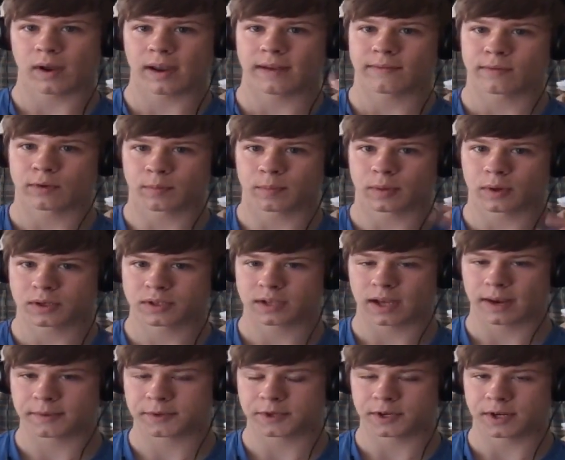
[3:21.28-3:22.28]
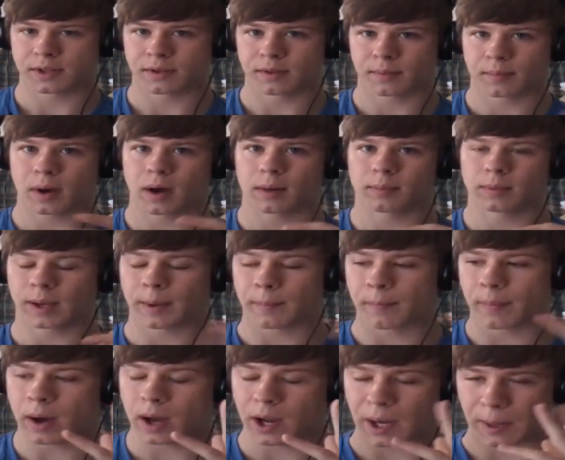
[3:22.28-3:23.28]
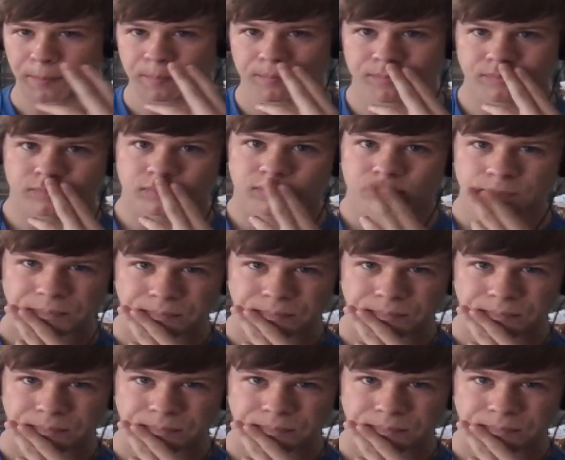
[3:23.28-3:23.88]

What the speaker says: waver perception in the public. But